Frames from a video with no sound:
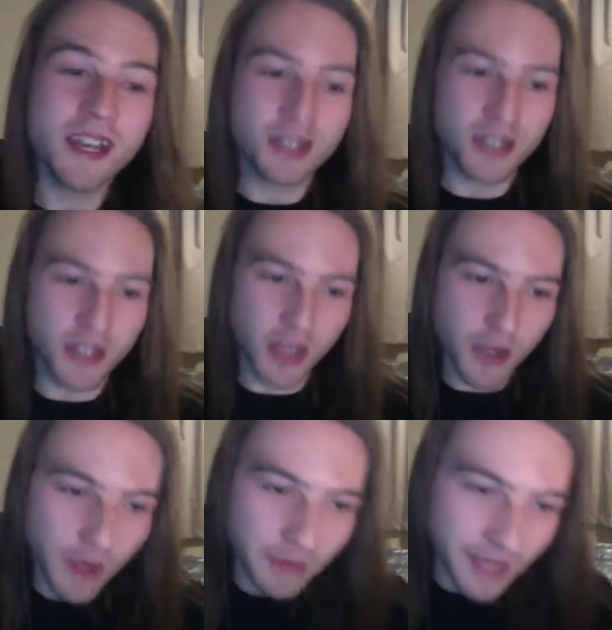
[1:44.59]
So
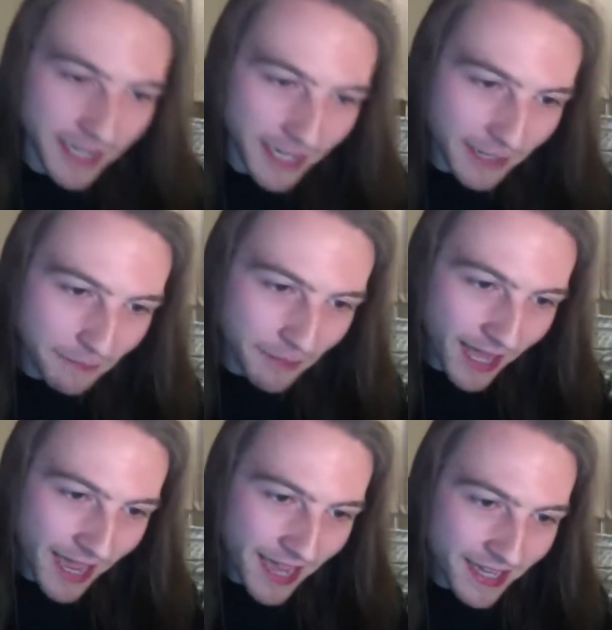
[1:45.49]
I'm going to click
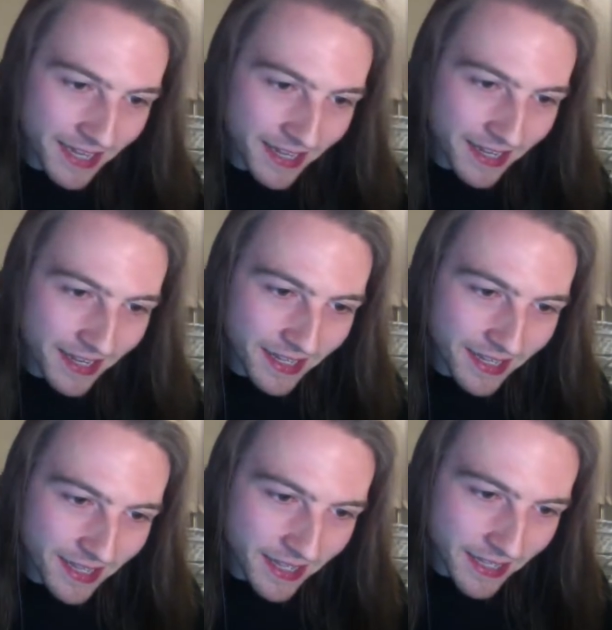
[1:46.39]
play
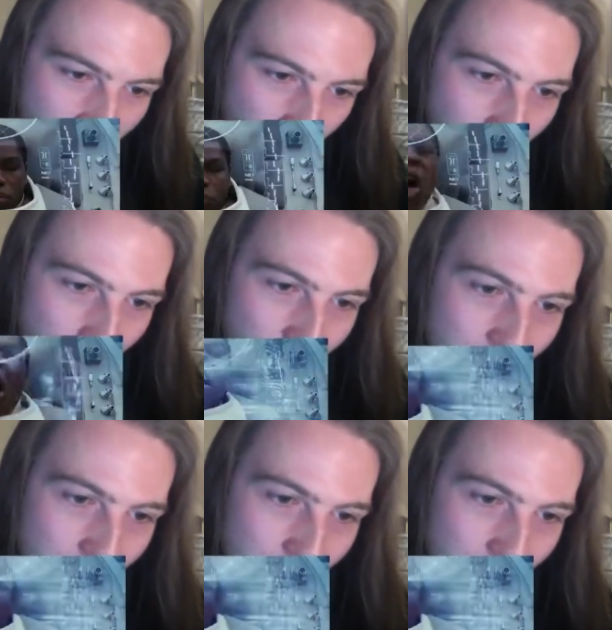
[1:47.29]
now. Rey!